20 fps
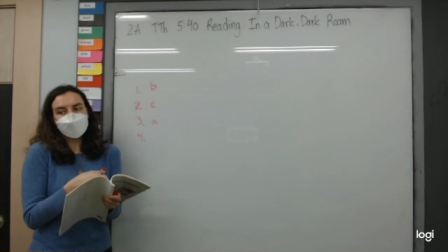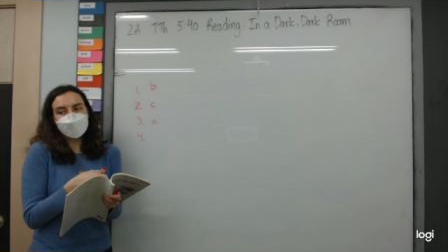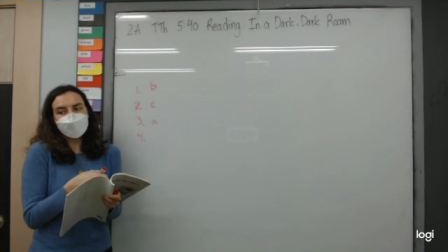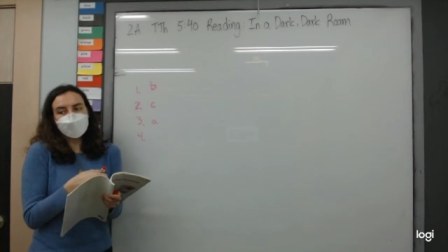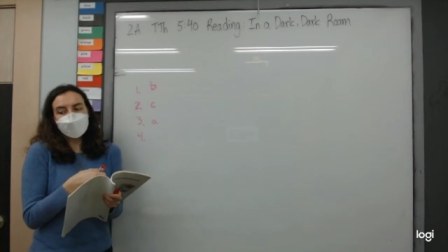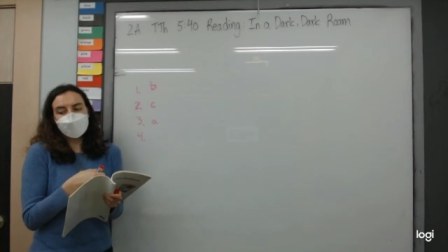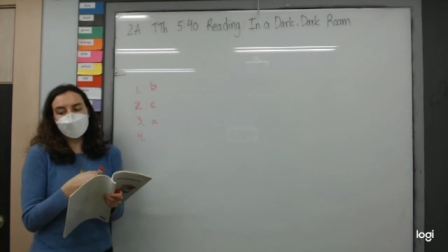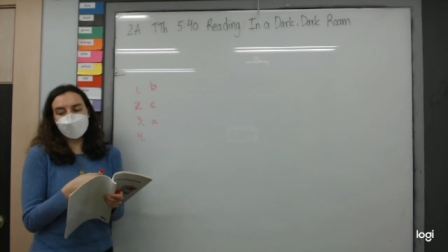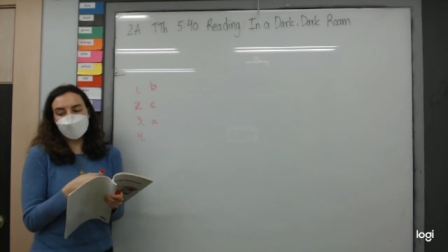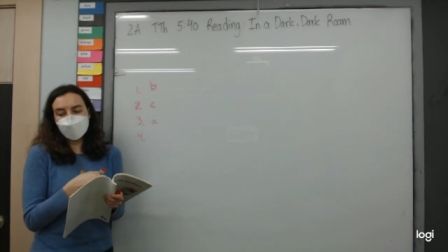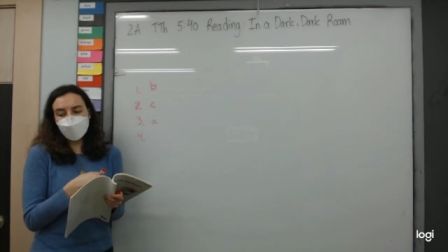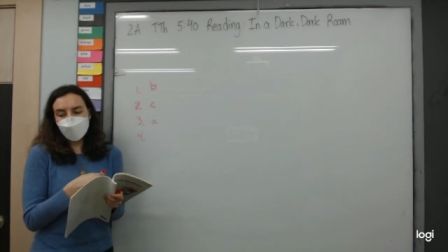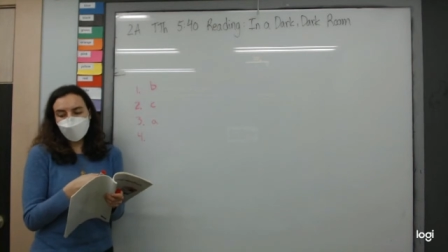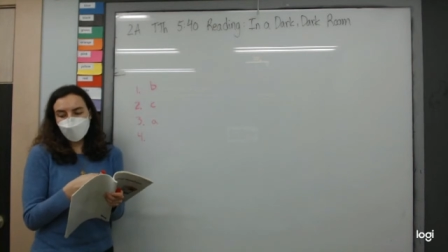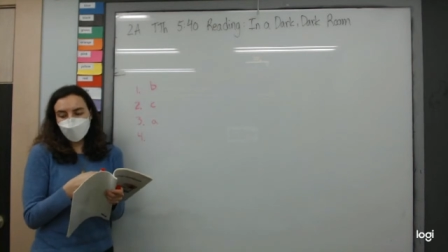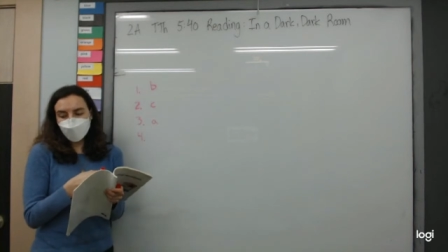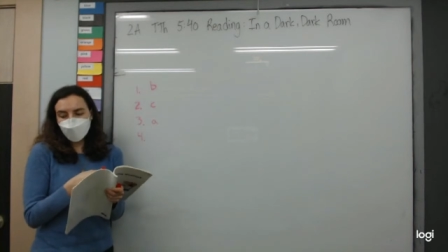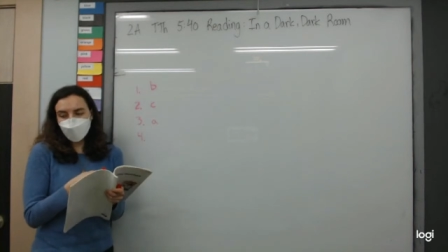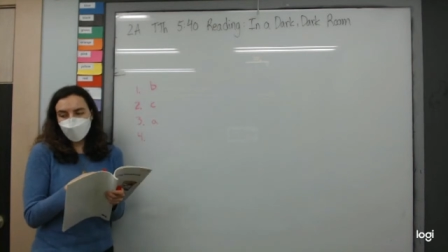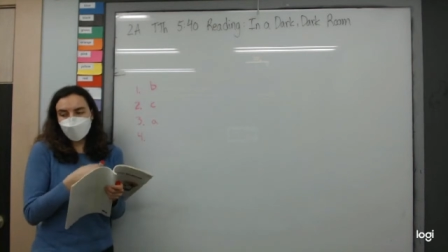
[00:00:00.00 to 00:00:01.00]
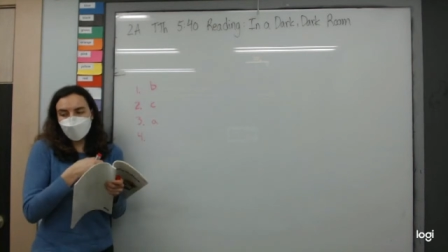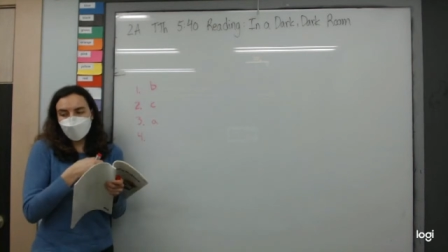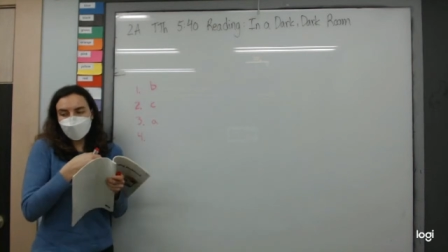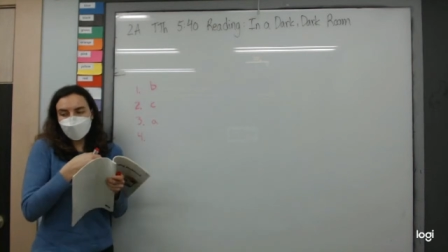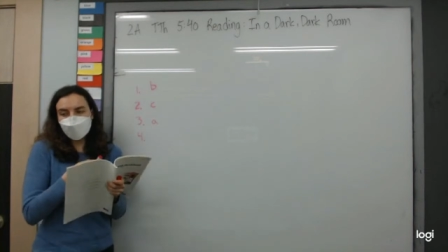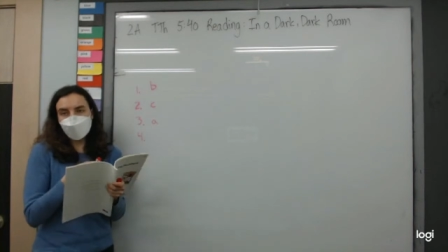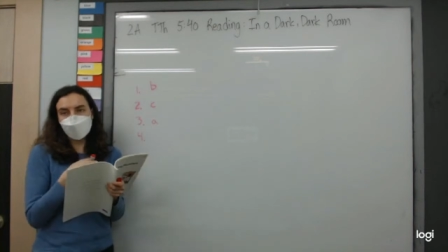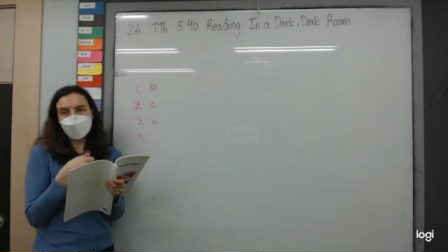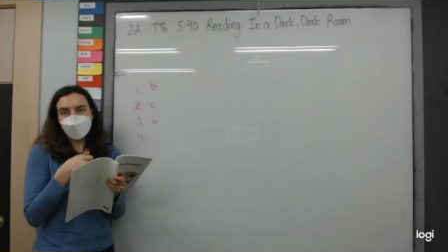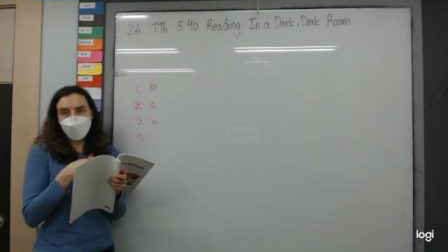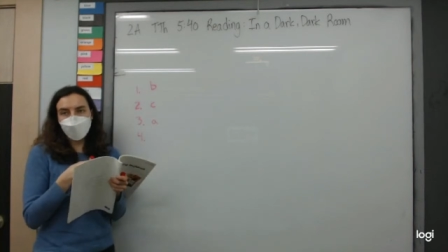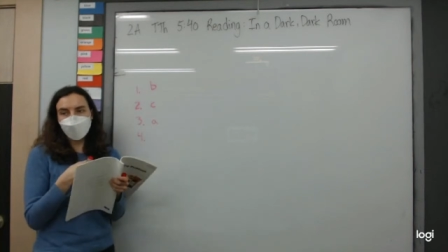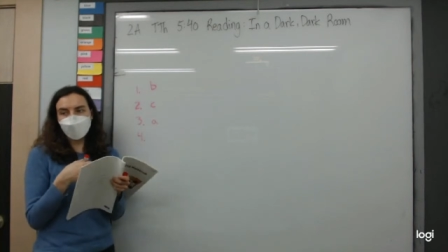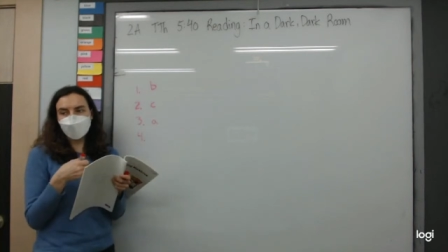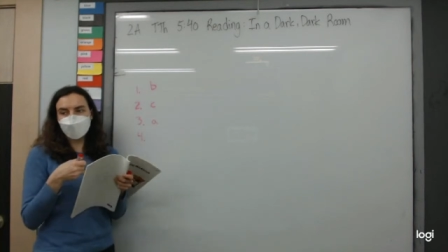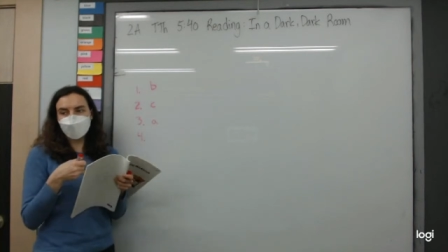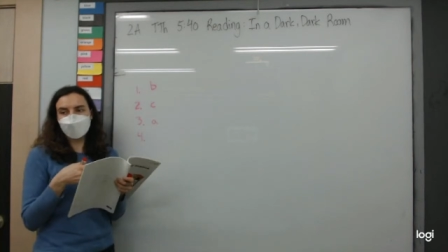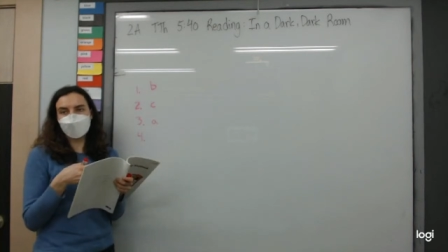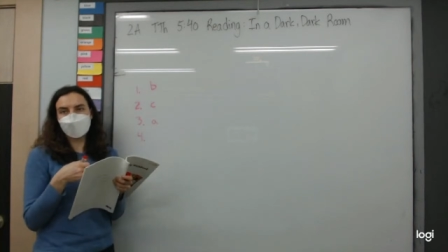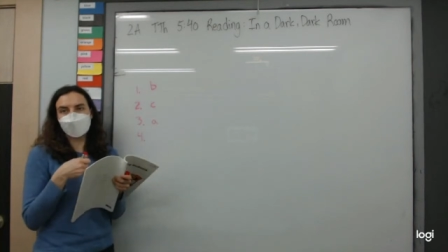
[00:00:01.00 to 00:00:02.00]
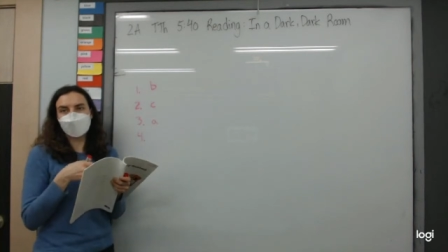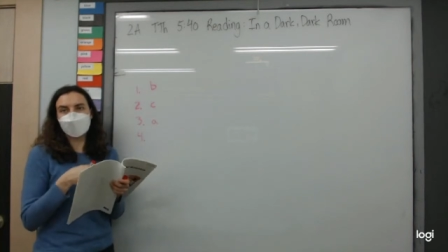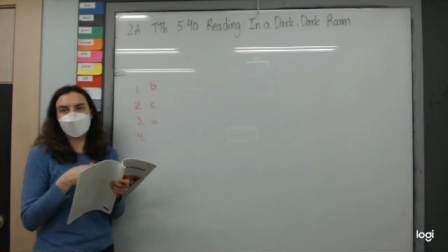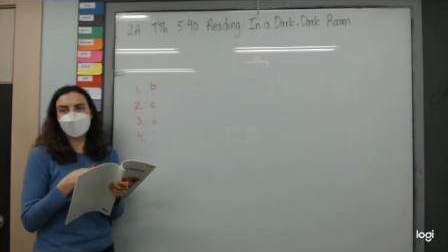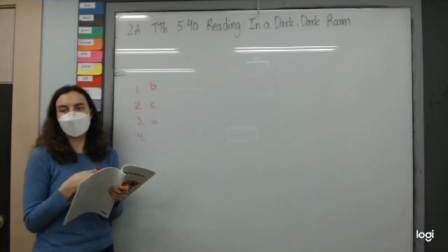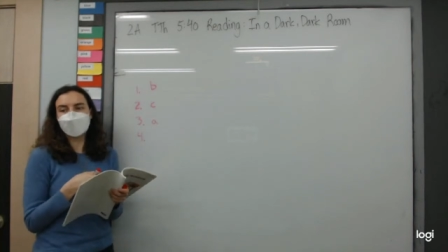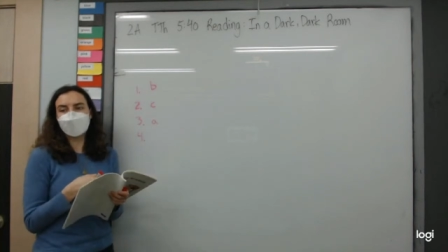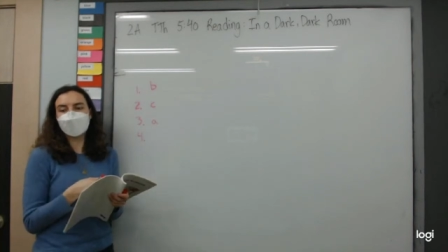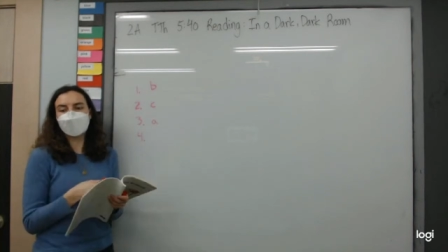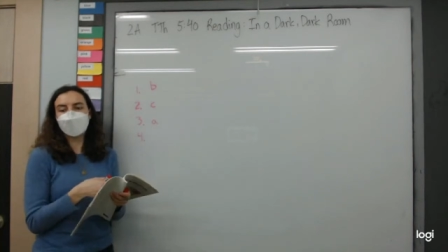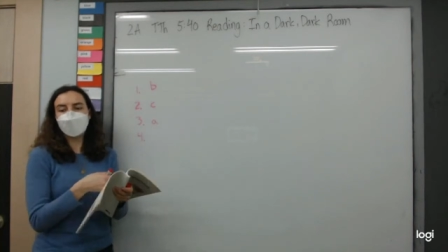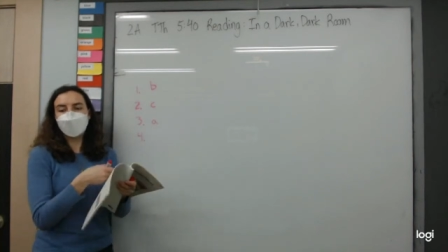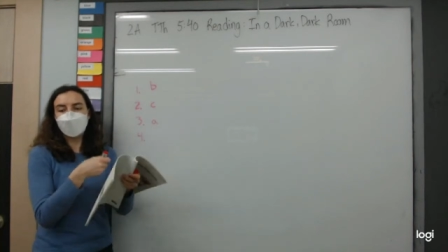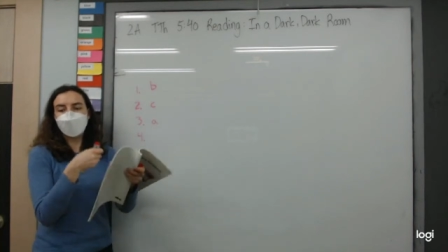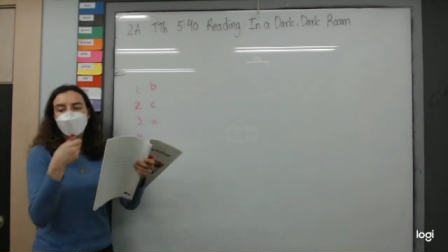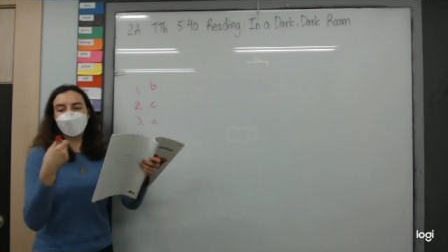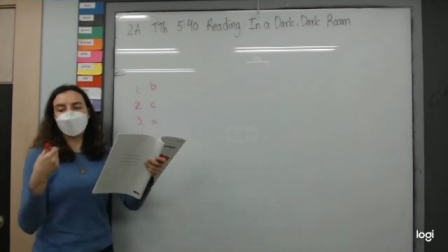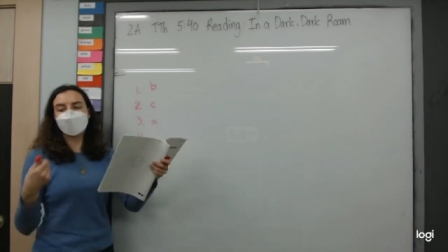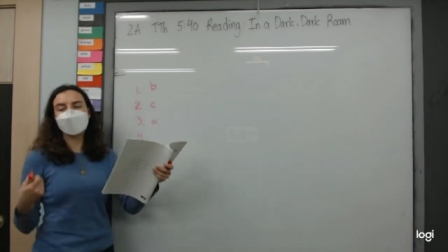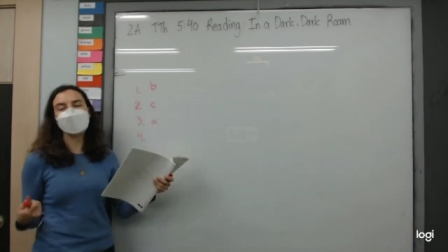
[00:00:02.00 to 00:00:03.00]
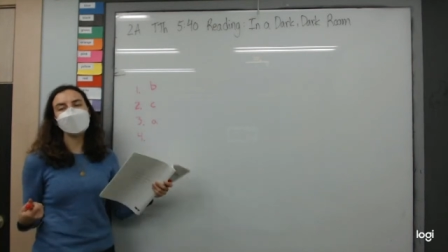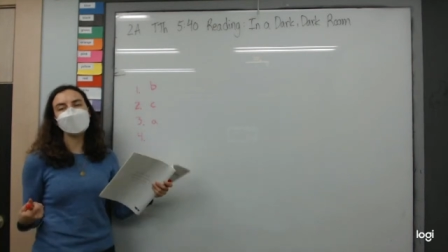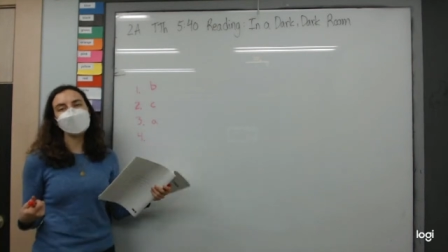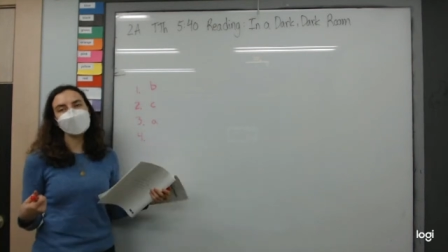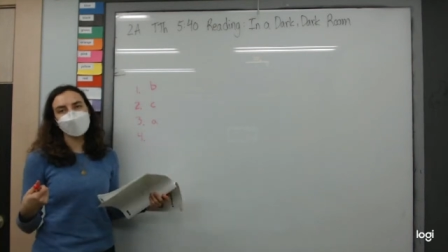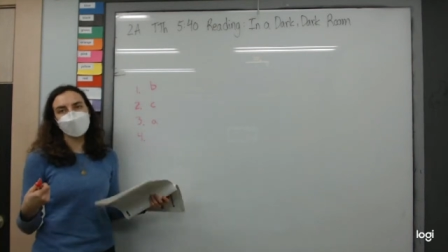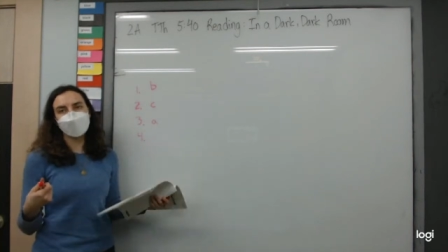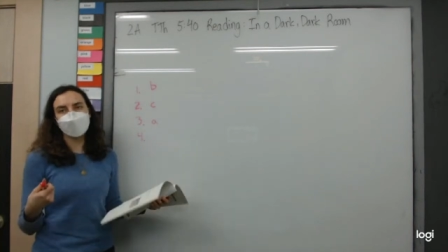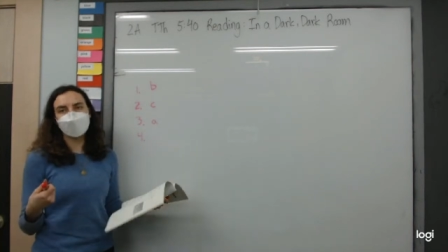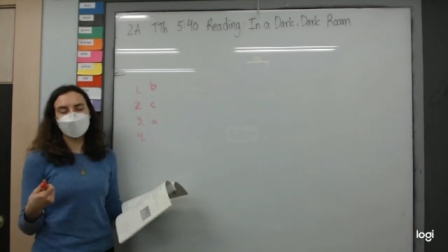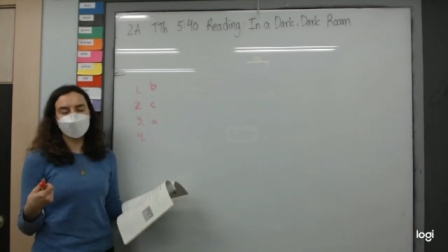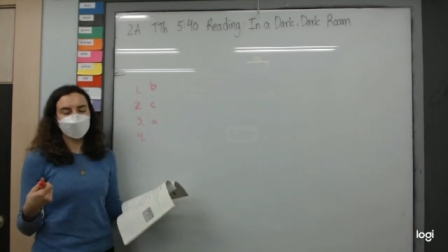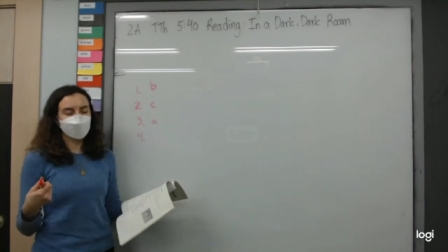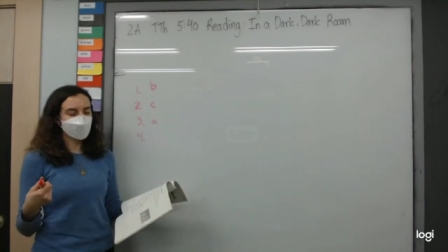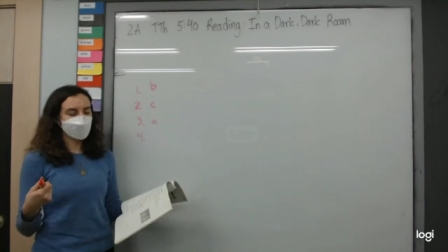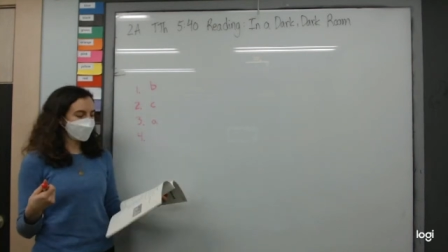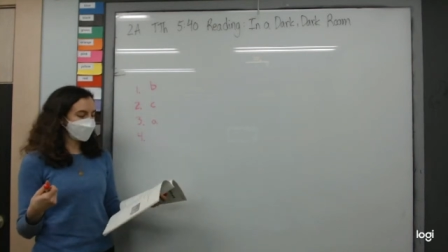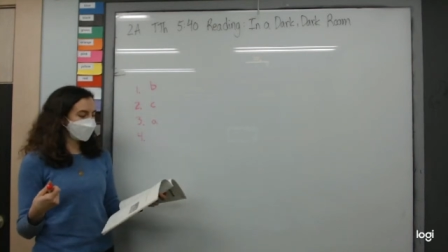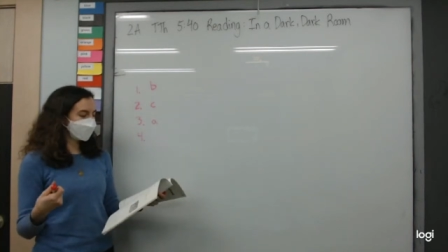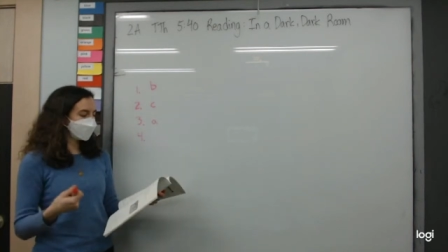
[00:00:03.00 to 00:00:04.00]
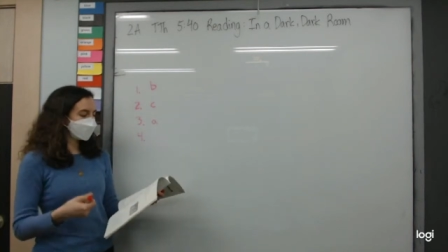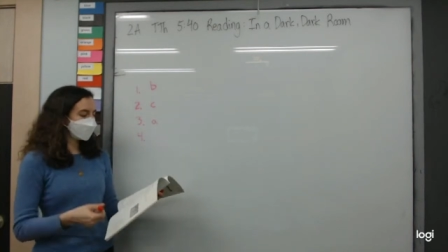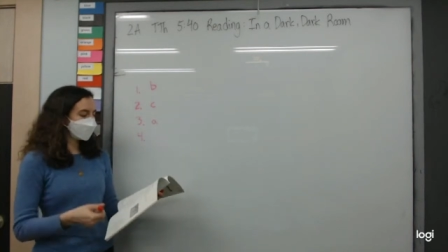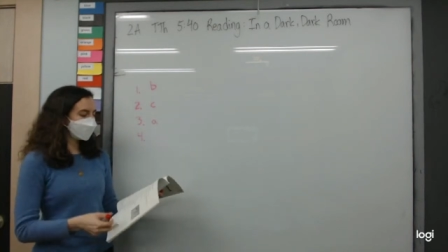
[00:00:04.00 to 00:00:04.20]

And then, when you take off your shoes, you untie your shoes.